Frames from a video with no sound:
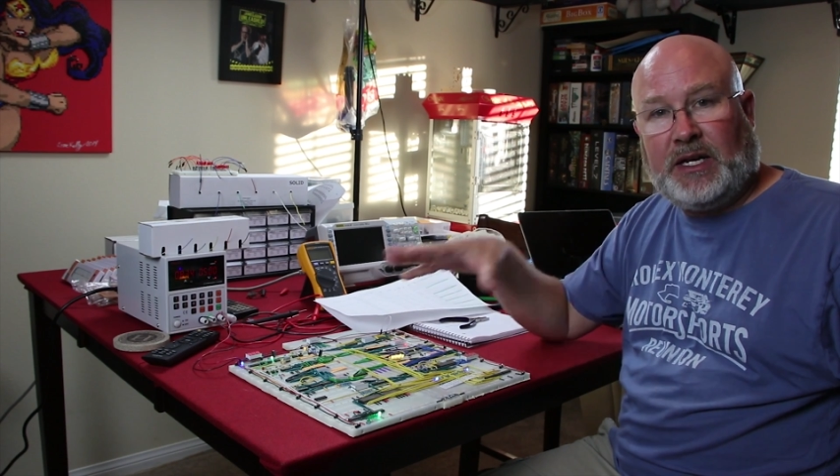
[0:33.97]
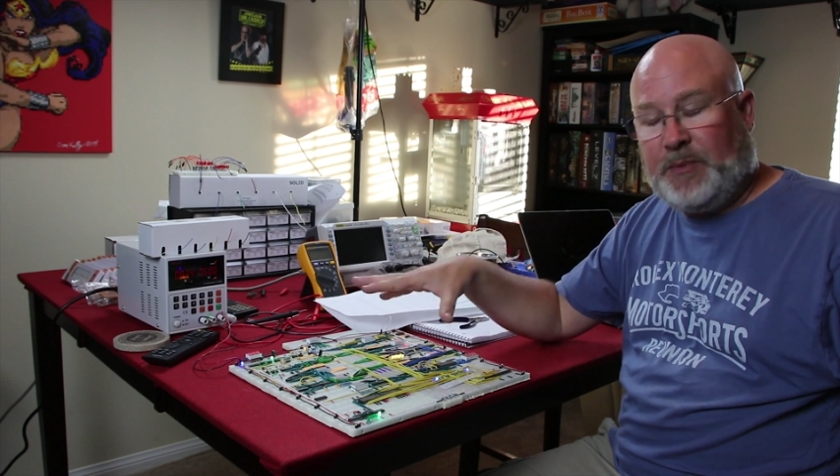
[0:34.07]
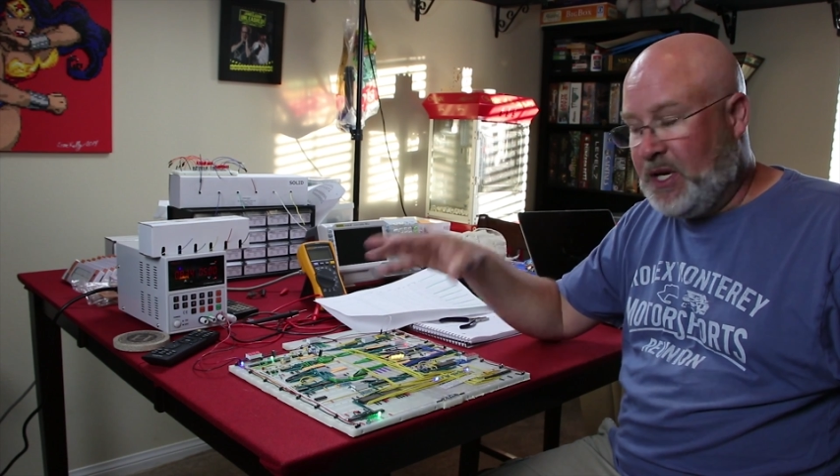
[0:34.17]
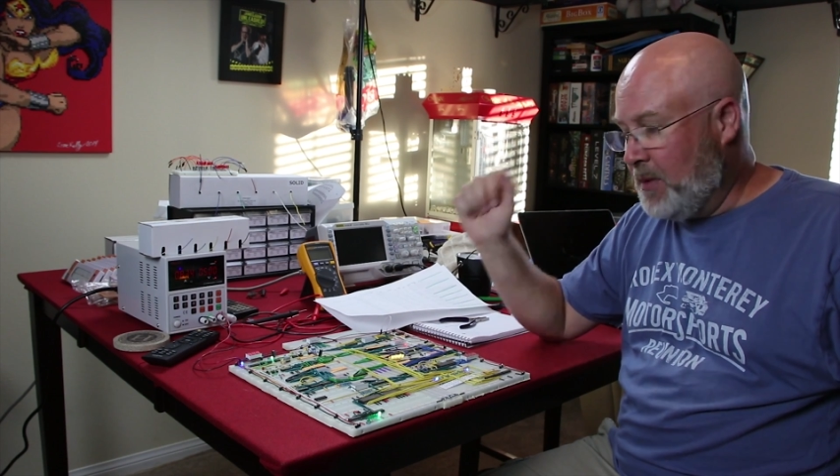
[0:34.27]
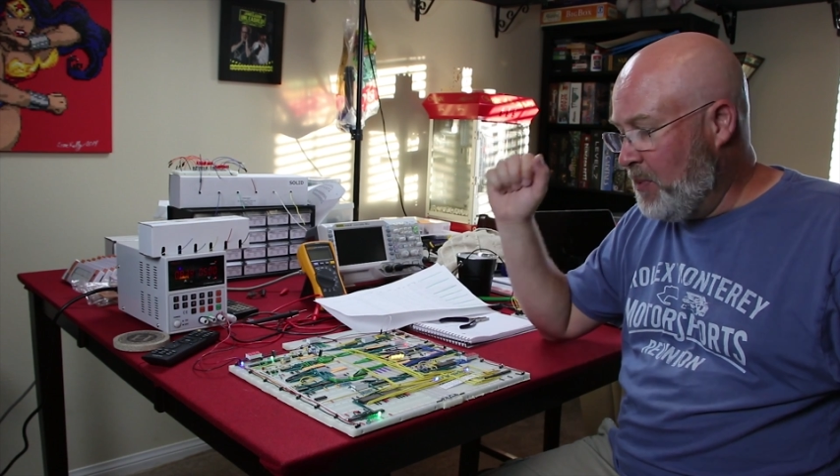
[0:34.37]

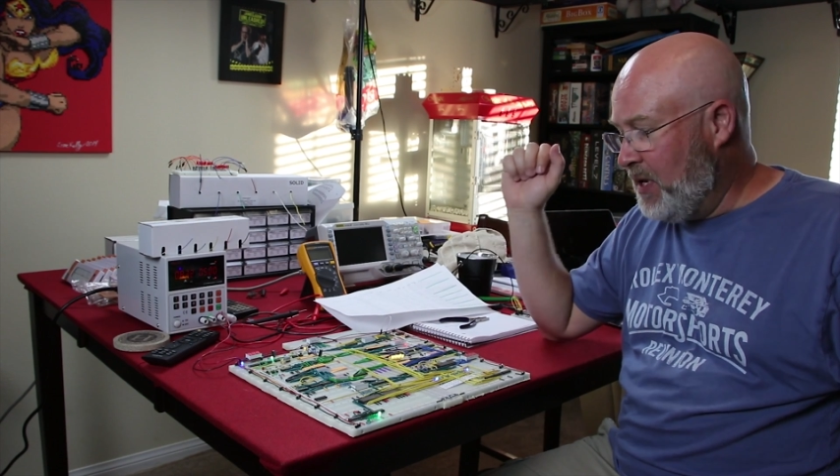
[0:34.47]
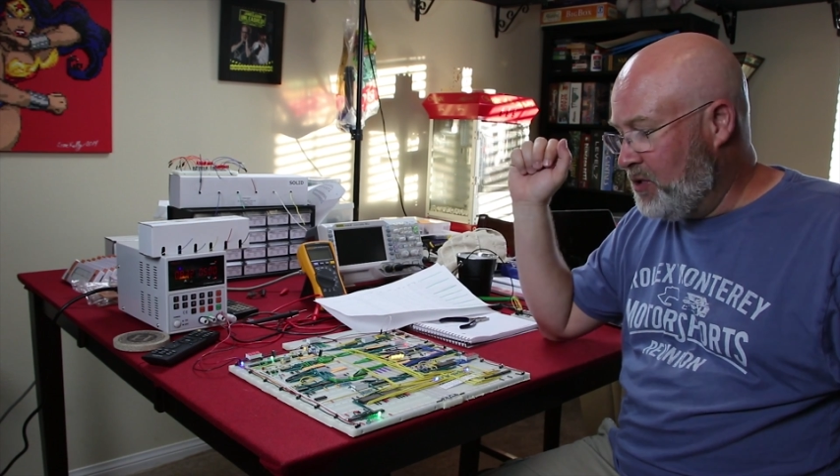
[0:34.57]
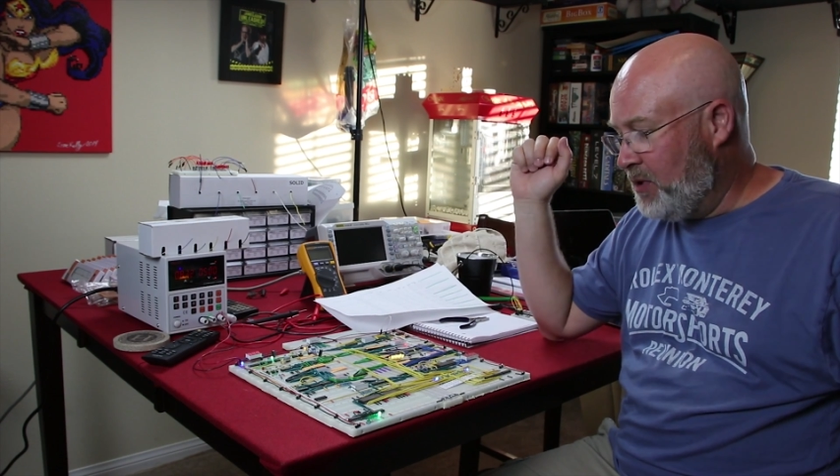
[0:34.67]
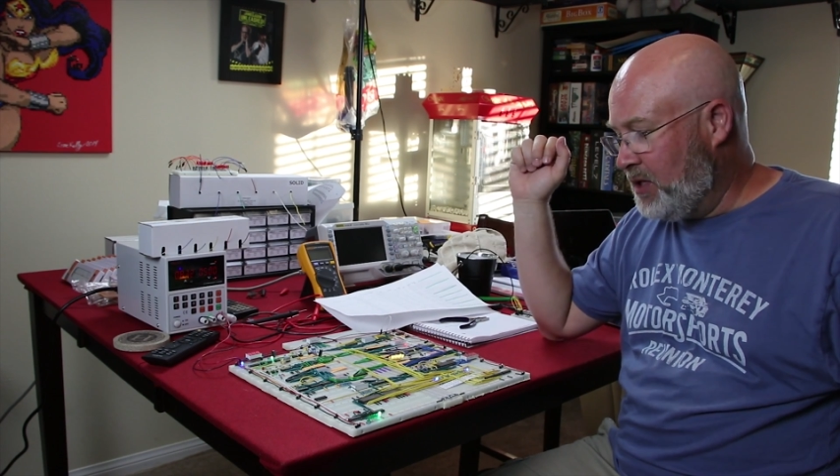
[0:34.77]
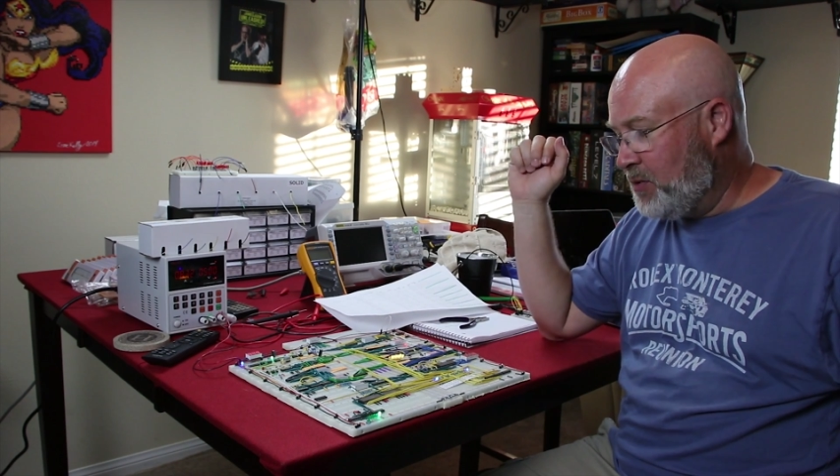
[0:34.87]
become a
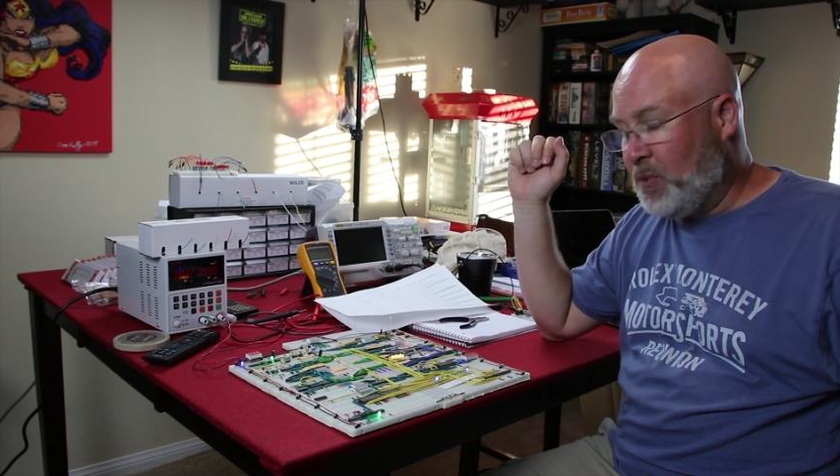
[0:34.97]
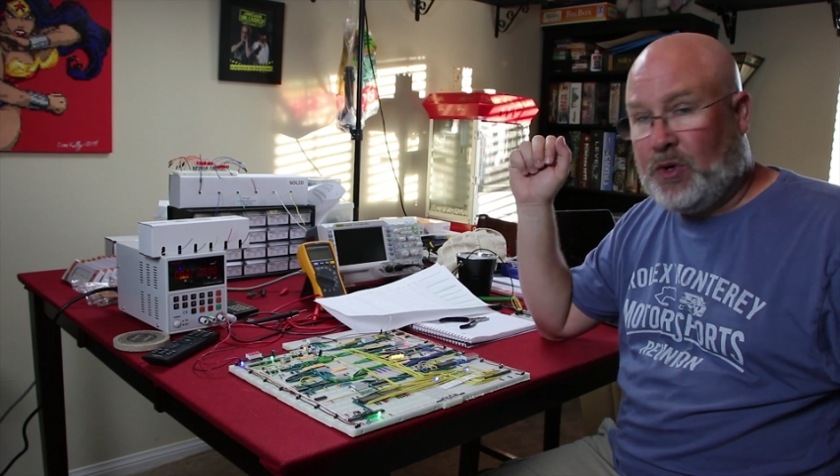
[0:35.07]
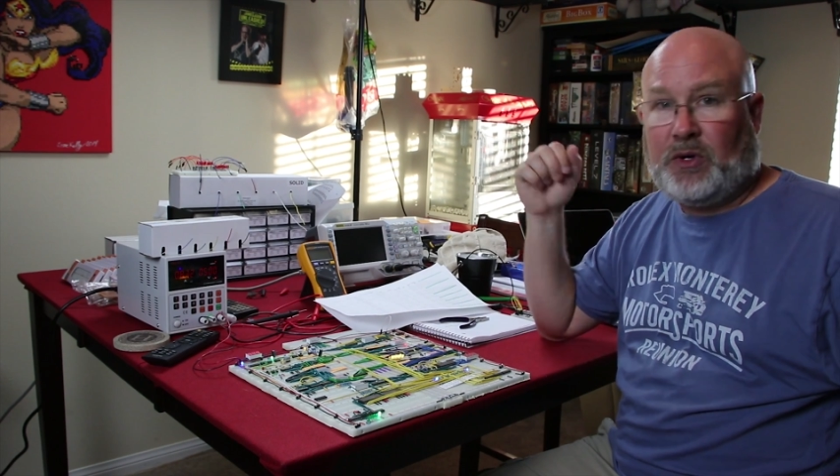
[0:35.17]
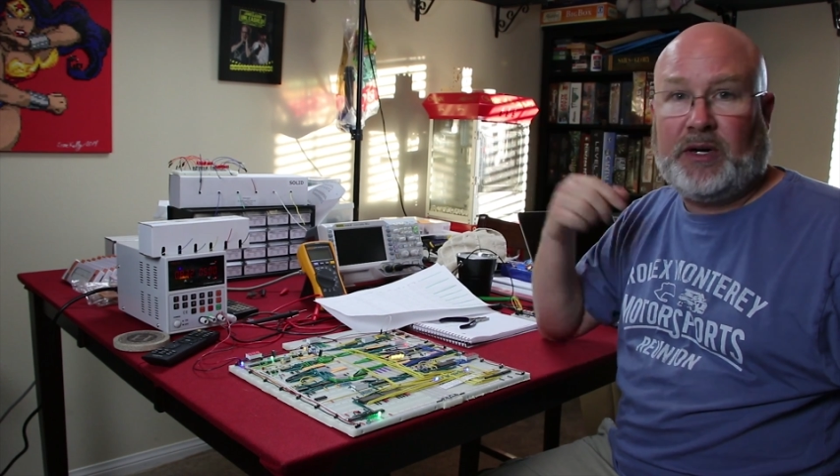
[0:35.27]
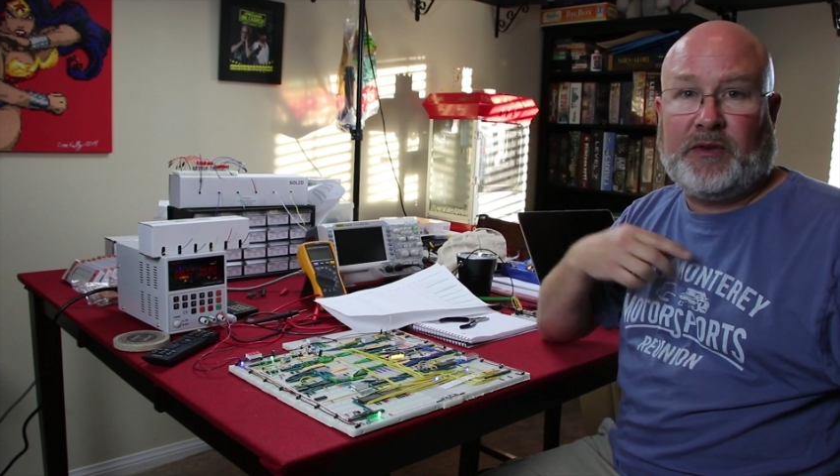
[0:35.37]
Patreon
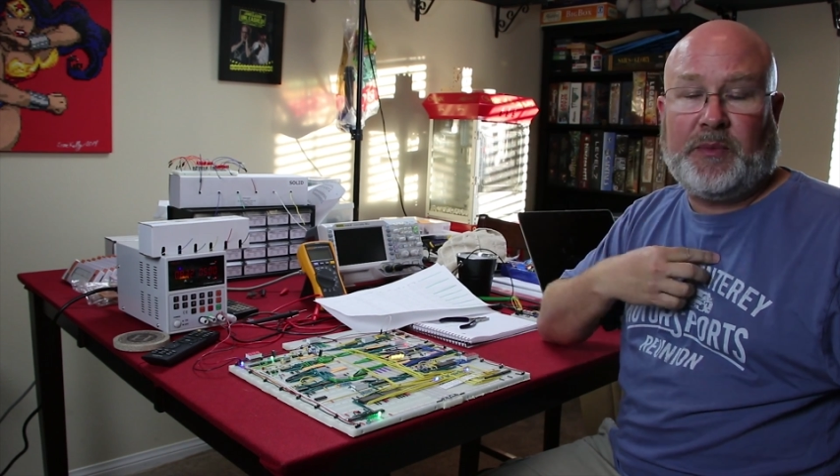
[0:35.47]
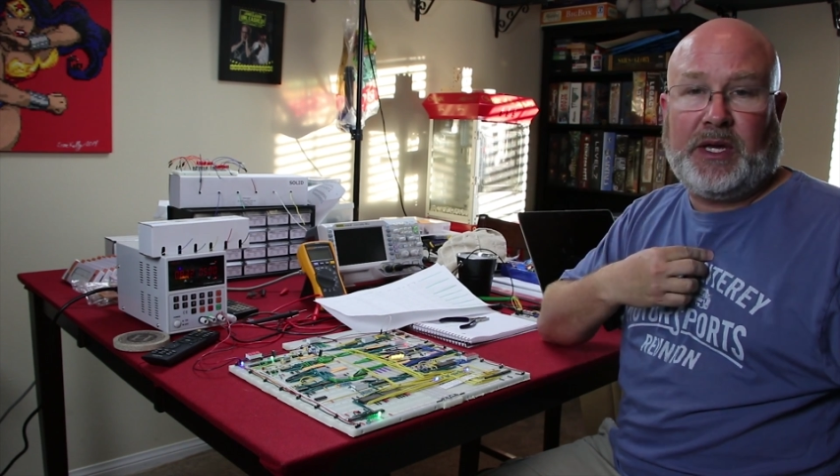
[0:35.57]
supporter of him